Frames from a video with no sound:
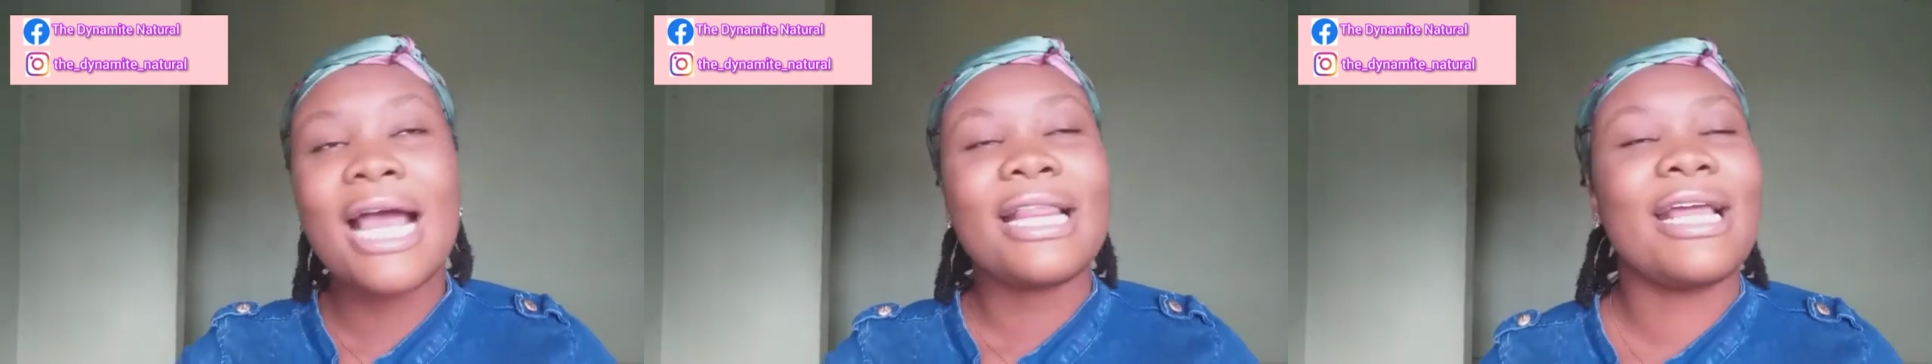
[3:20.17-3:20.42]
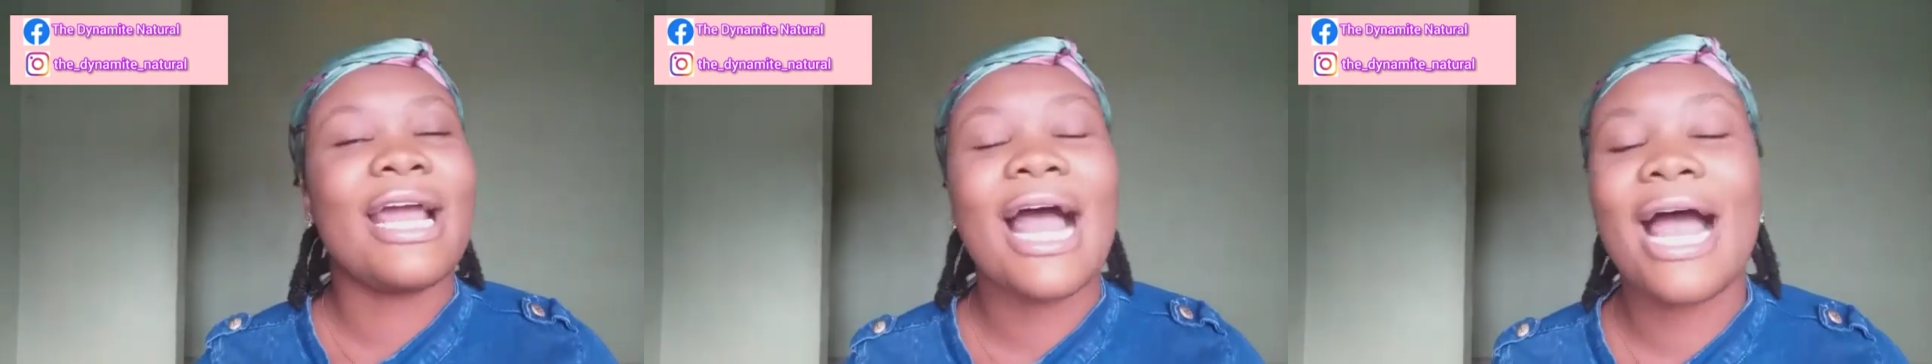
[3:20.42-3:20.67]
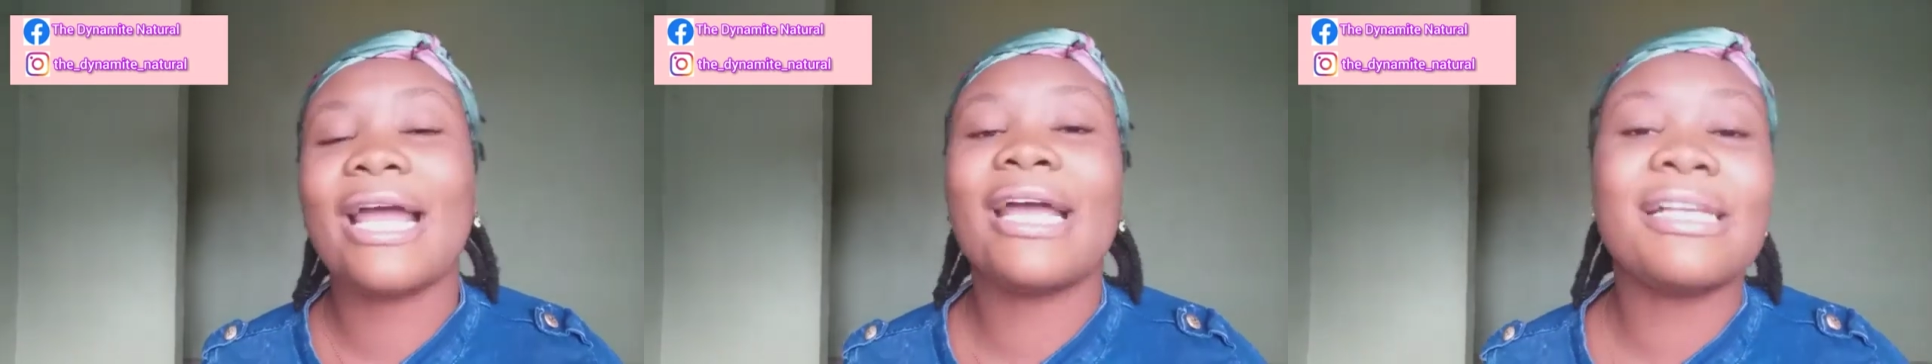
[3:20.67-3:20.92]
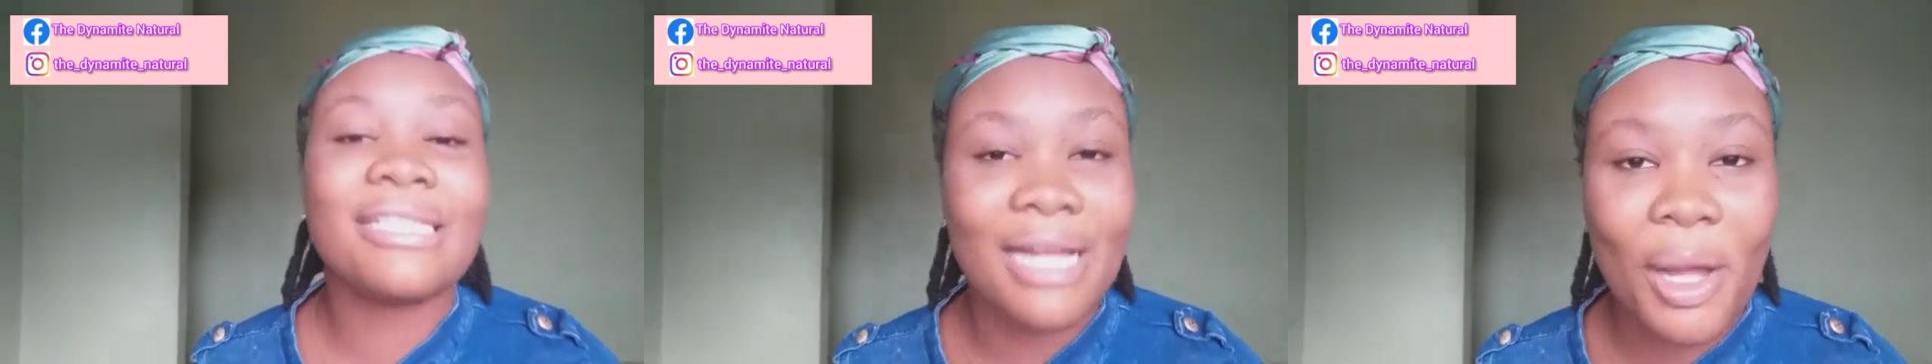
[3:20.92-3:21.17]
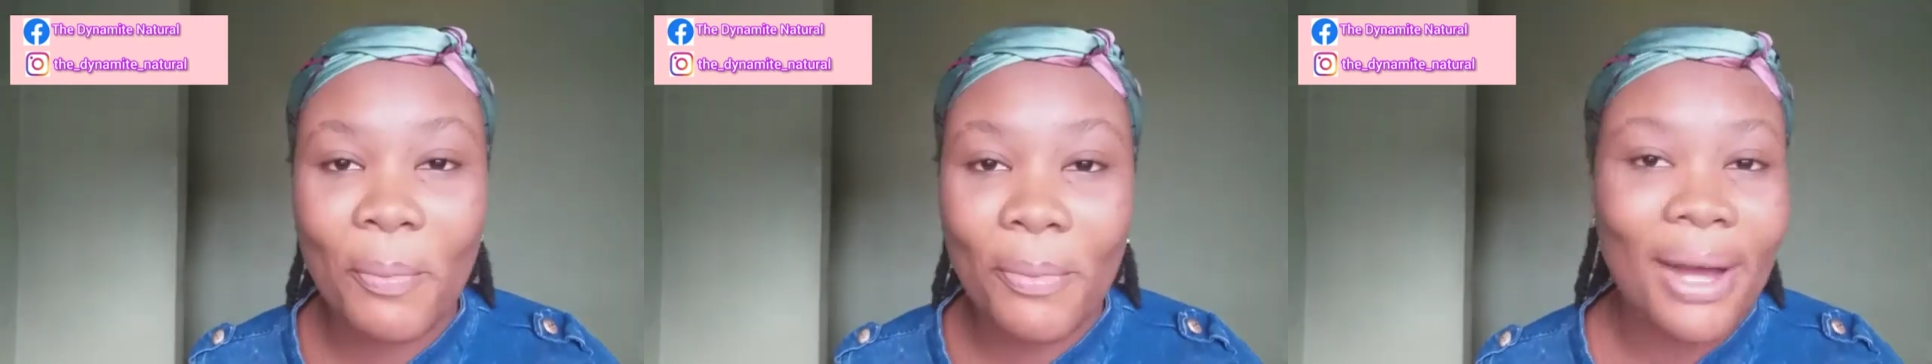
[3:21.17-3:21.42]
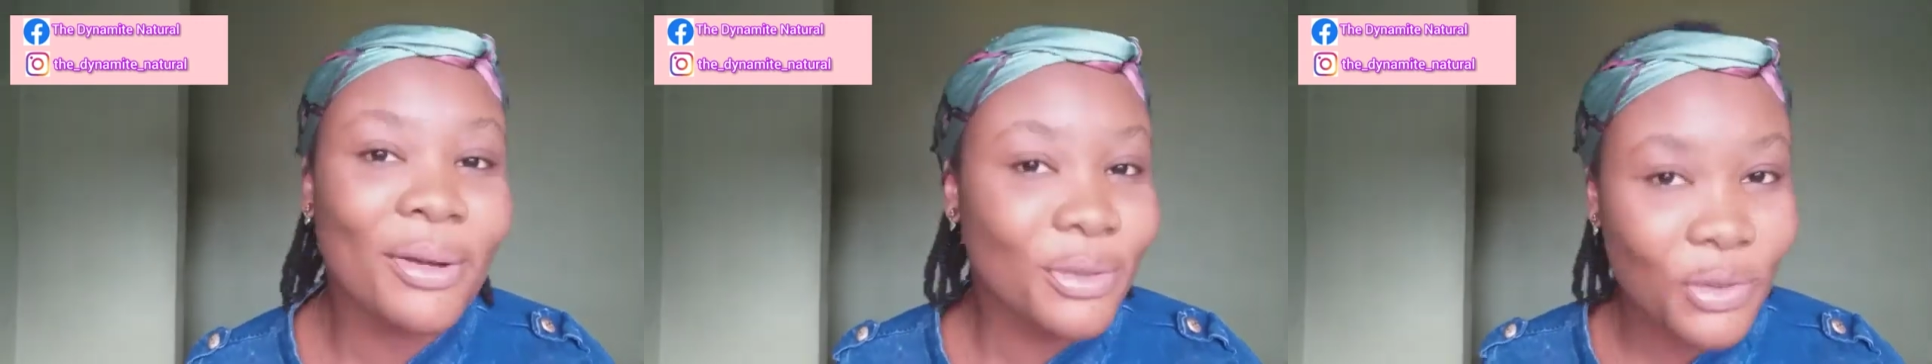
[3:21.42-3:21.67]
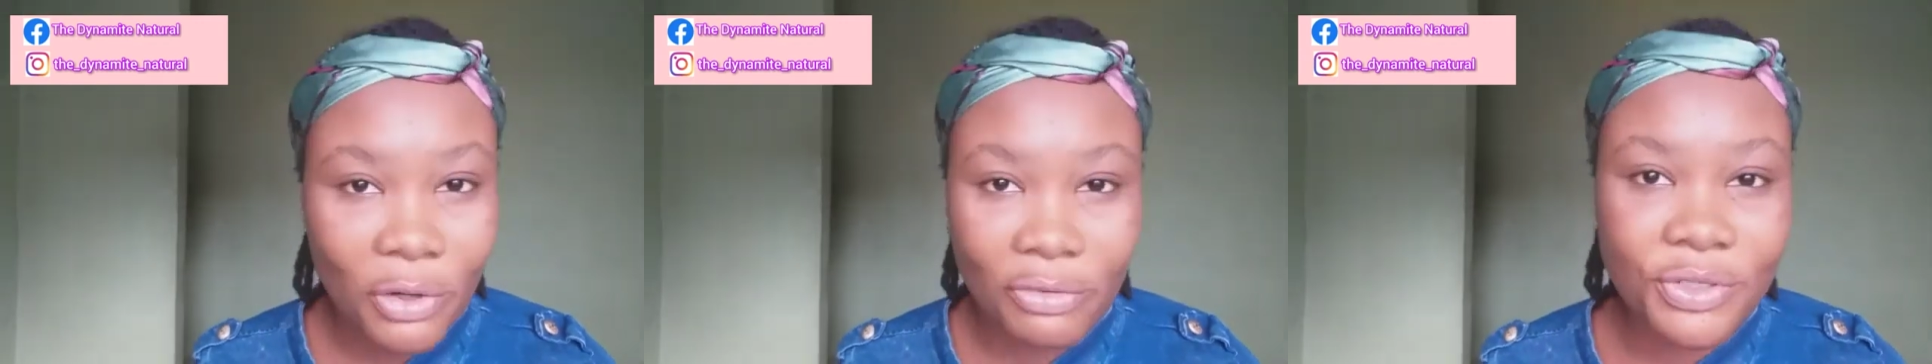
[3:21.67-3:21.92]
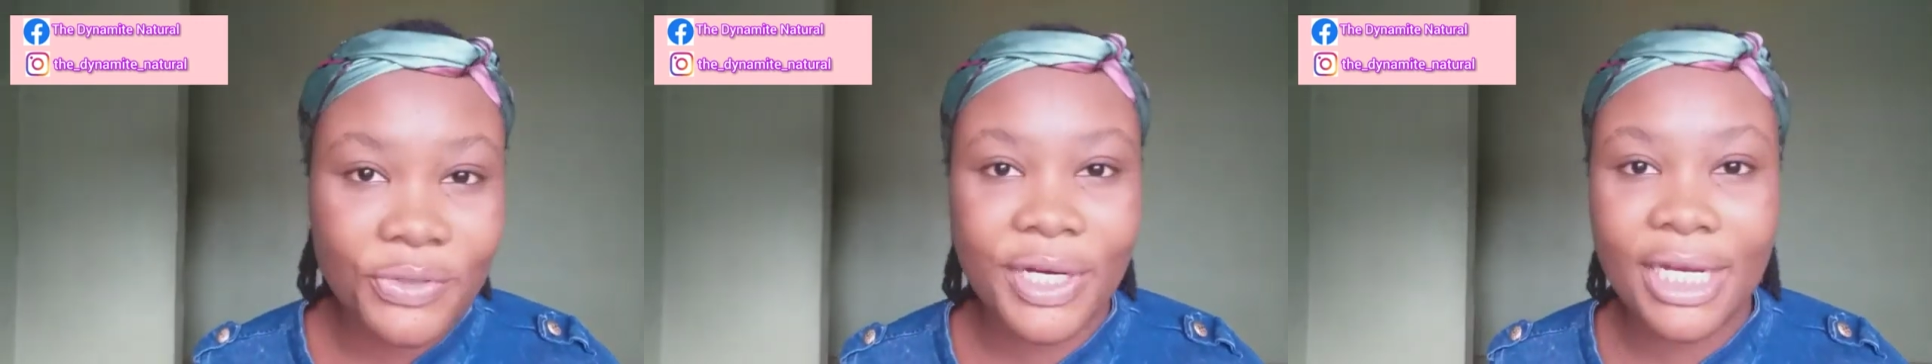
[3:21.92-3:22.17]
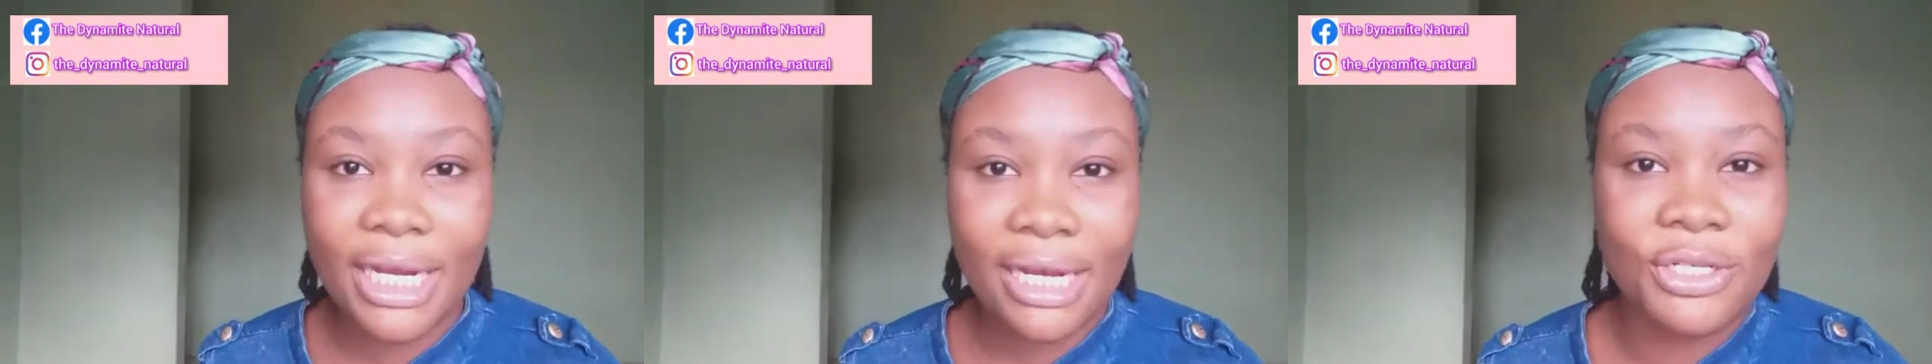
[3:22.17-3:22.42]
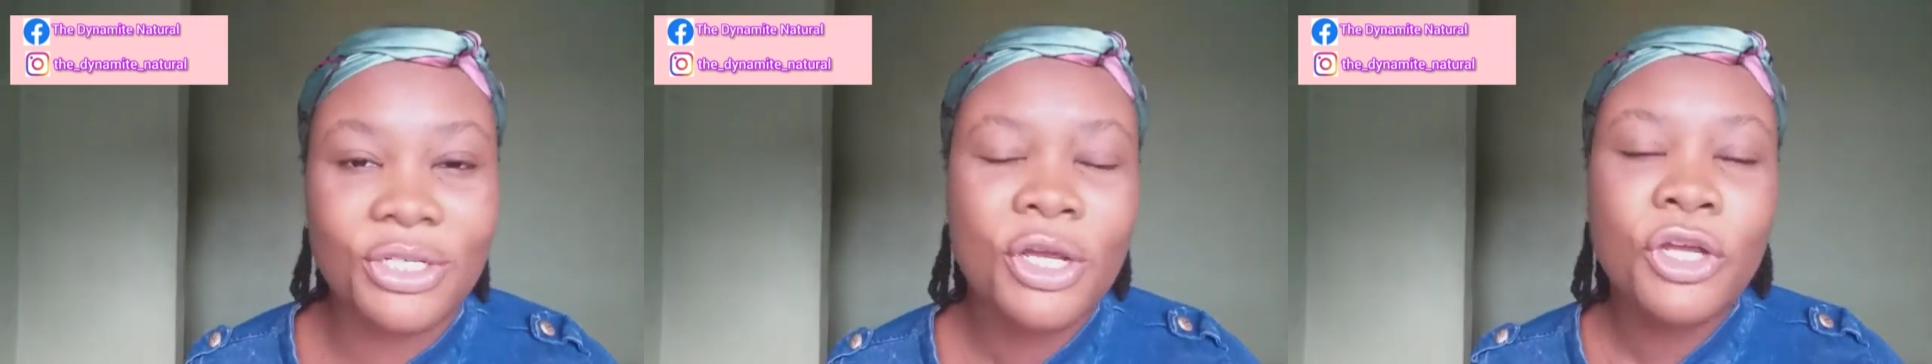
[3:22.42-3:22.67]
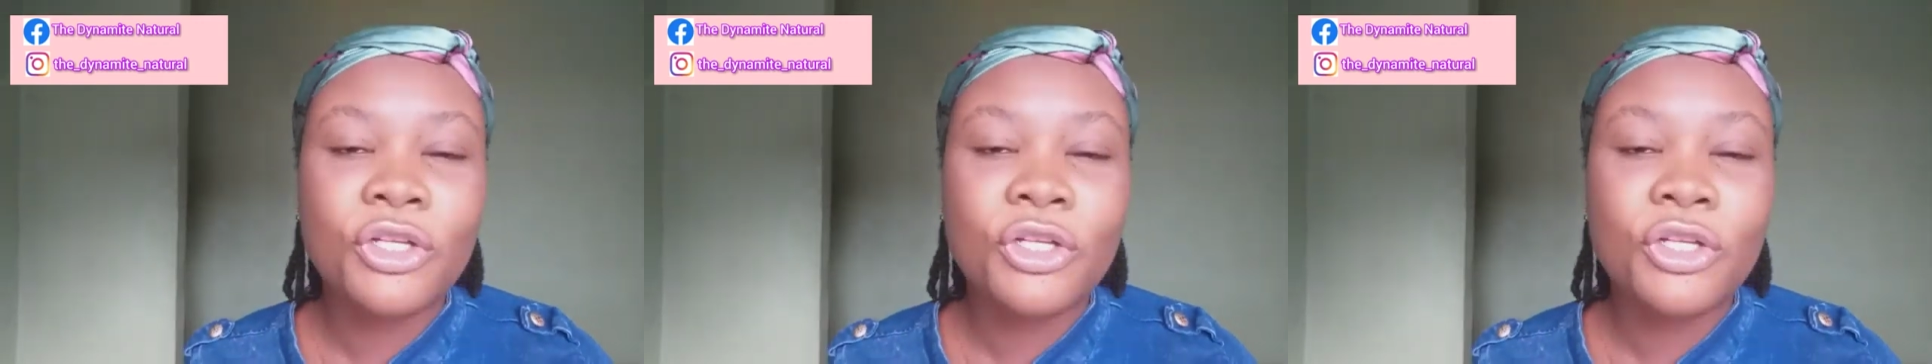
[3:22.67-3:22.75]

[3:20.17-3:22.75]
the highest amount of shrinkage.